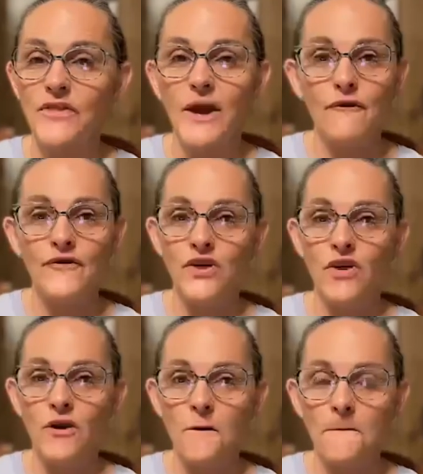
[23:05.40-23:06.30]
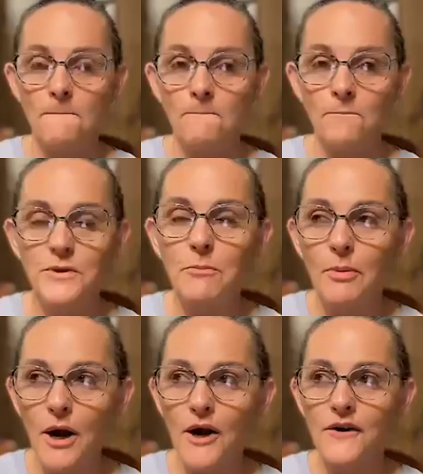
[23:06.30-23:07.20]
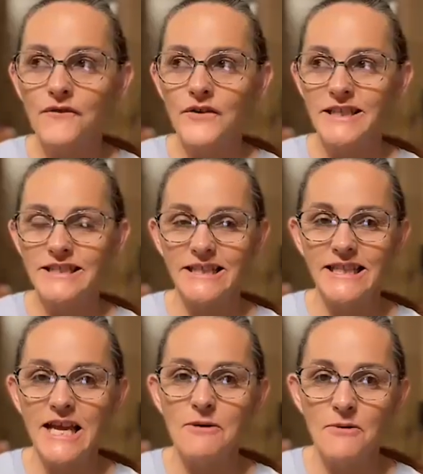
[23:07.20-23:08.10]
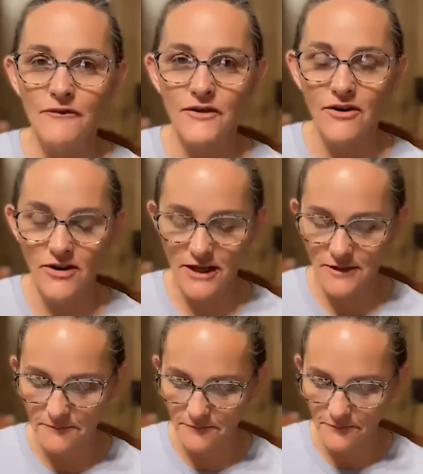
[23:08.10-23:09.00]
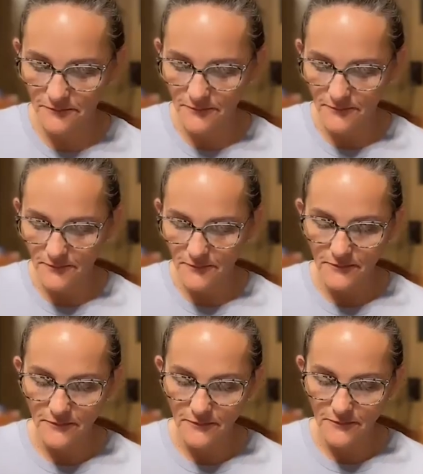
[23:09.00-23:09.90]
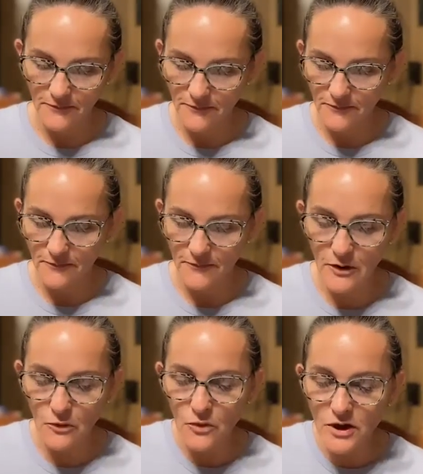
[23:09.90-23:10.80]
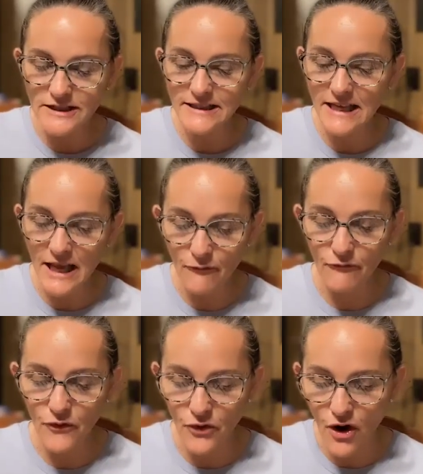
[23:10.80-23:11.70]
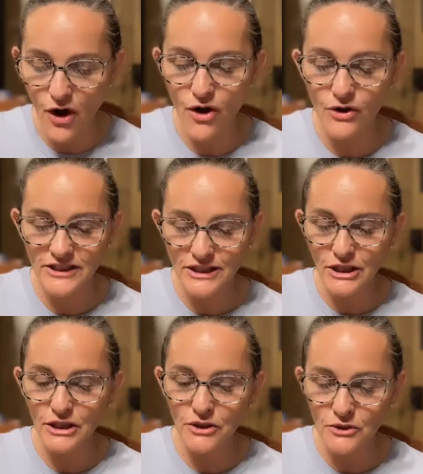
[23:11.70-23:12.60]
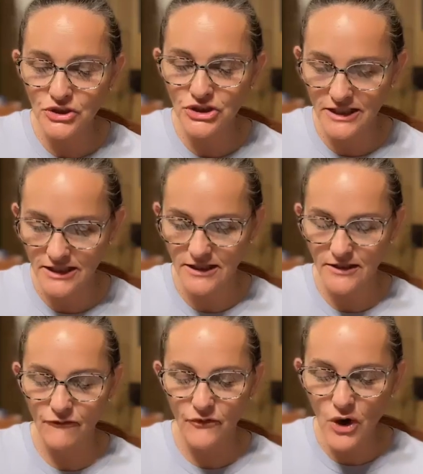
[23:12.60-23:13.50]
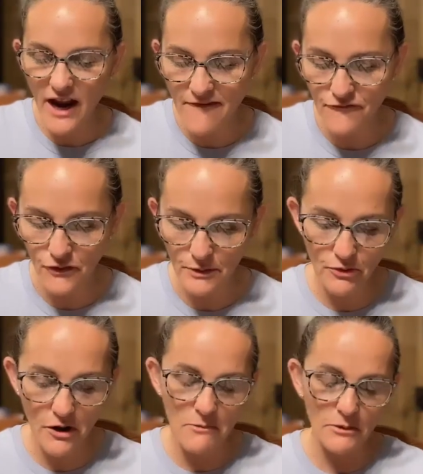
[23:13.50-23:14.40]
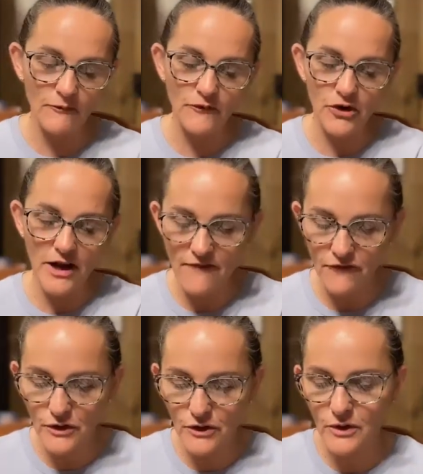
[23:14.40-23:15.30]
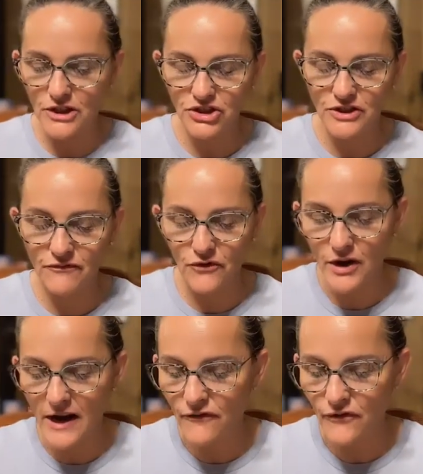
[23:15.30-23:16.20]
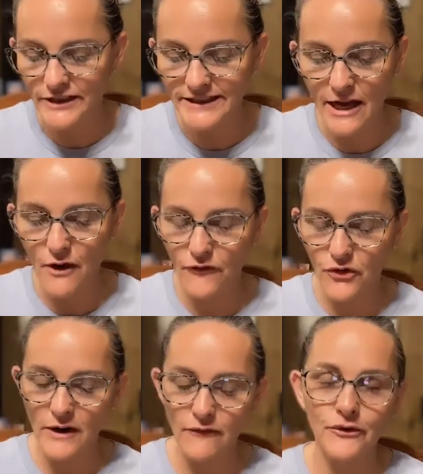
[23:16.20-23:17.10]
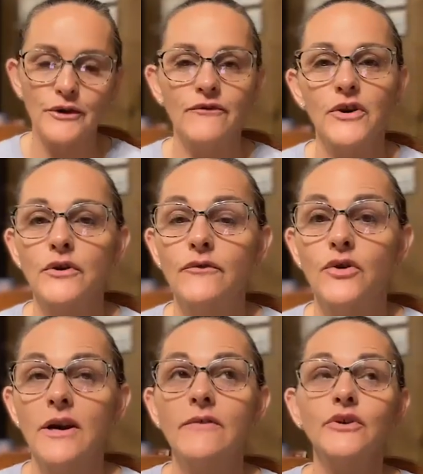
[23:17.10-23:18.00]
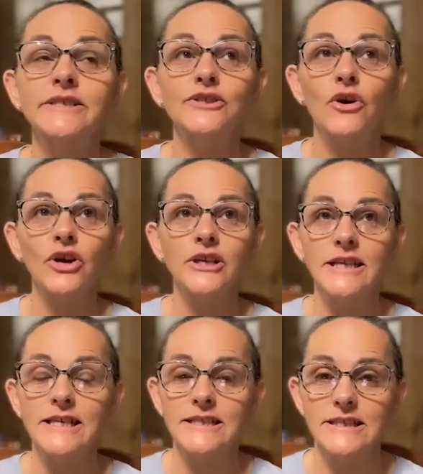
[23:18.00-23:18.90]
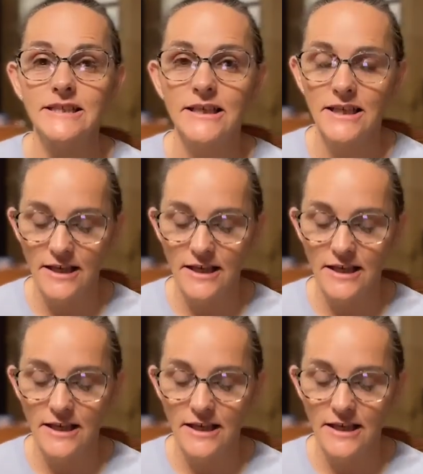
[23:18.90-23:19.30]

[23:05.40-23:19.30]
without flaw, the perfect Lamb of God, the once and for all solution for every problem, for every question, for every doubt, for every fear, for every darkness.